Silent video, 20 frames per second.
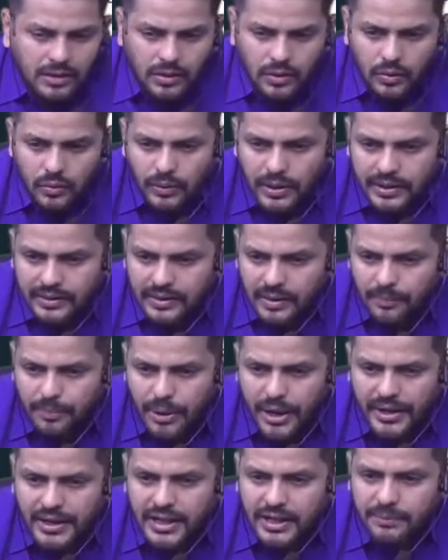what is the
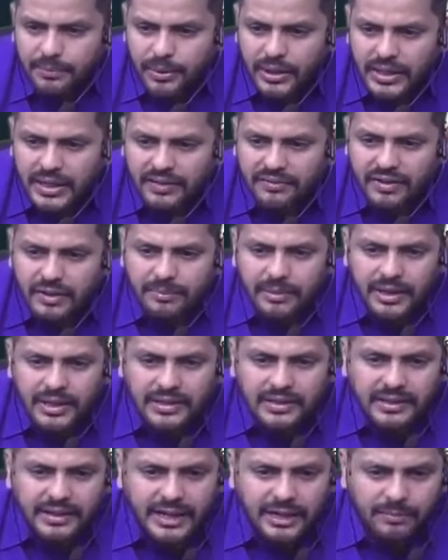point in putting everybody in
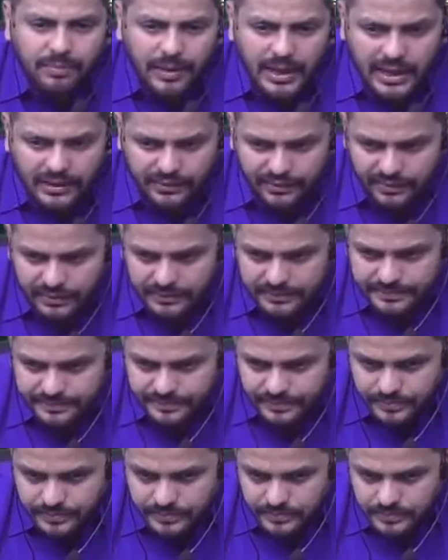the right place?
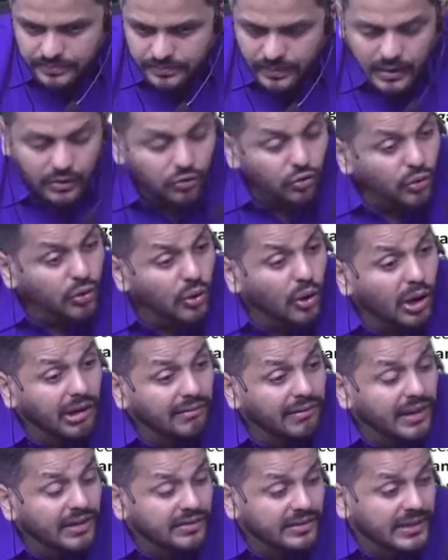So you
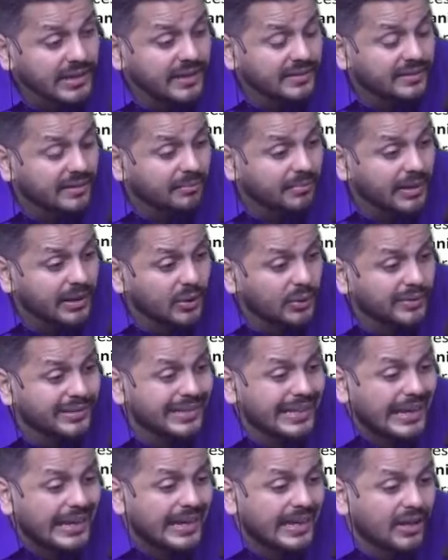always need somebody who is
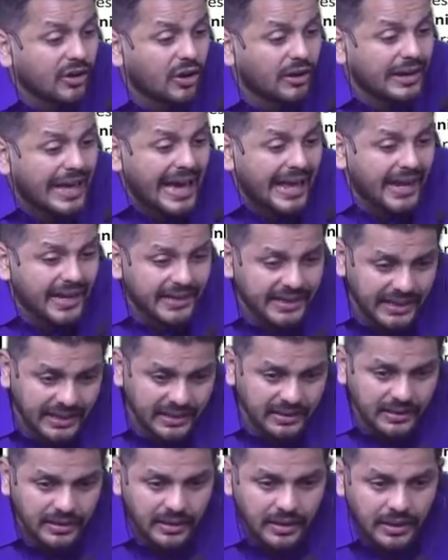leading or
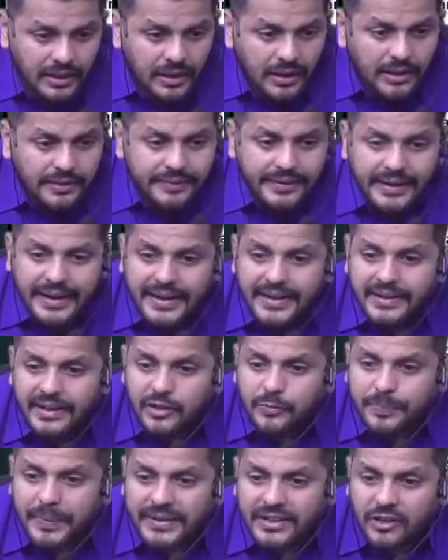directing in the right
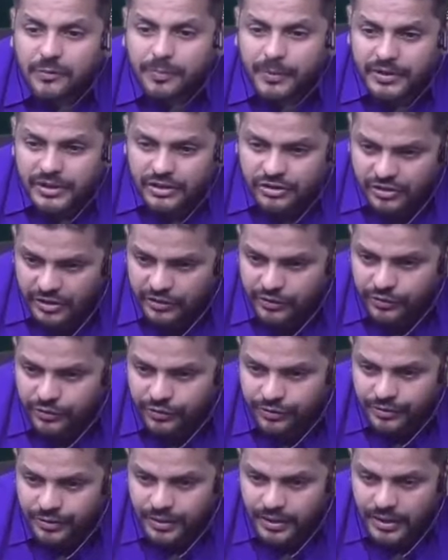respective
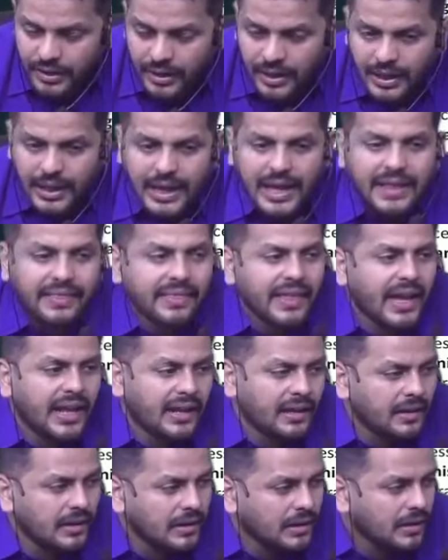positions. And
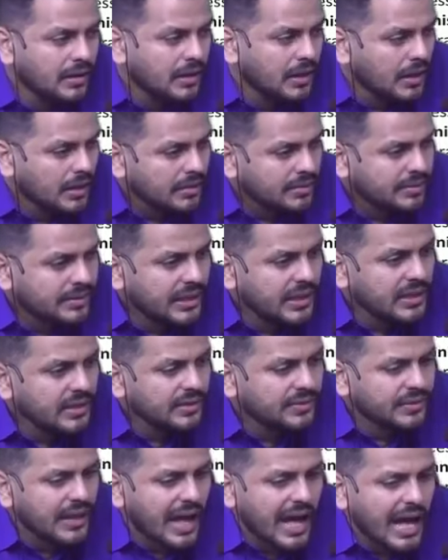then
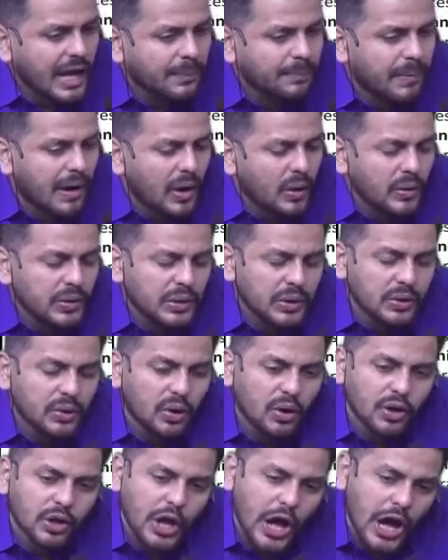things are bound to
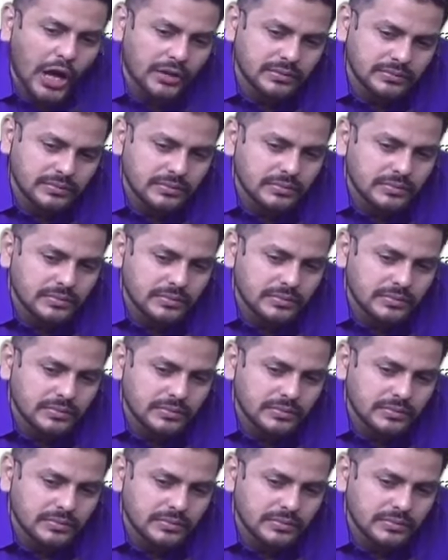go wrong.